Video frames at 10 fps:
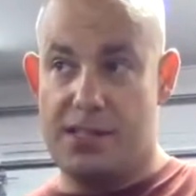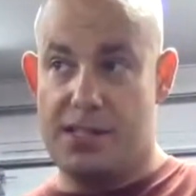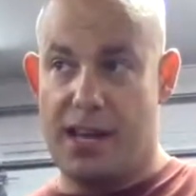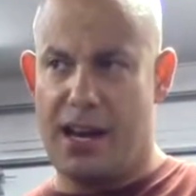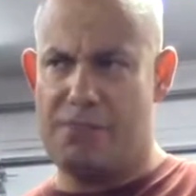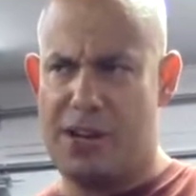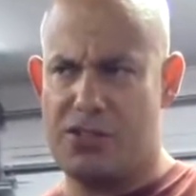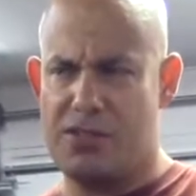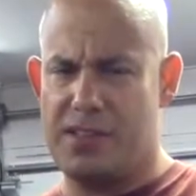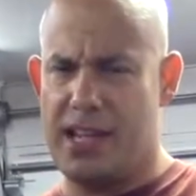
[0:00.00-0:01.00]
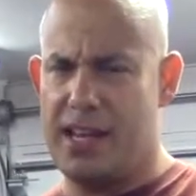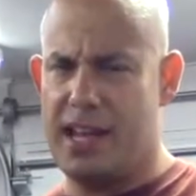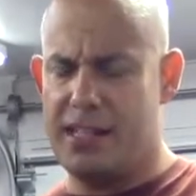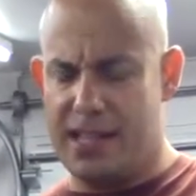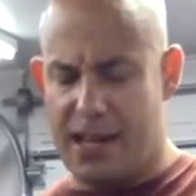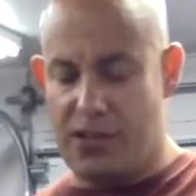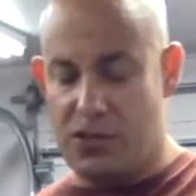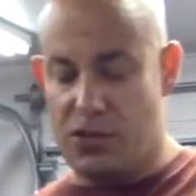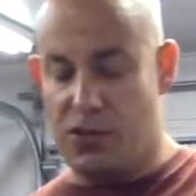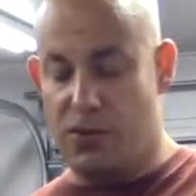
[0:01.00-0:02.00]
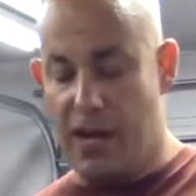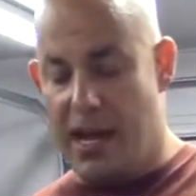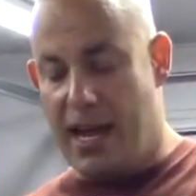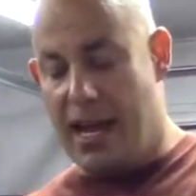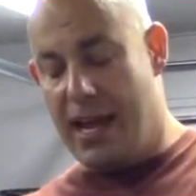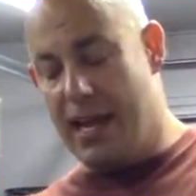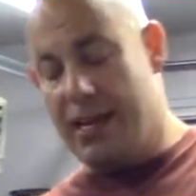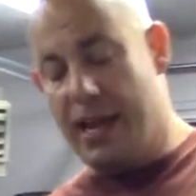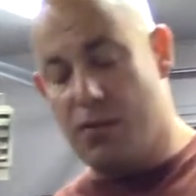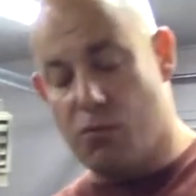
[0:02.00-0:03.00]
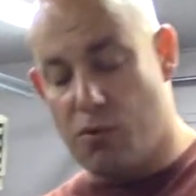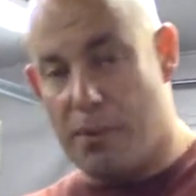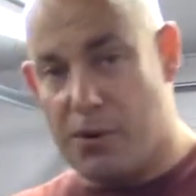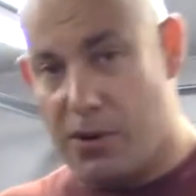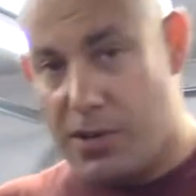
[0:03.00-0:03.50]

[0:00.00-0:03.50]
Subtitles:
and I'm not sure if the 88s had it too, had a rubber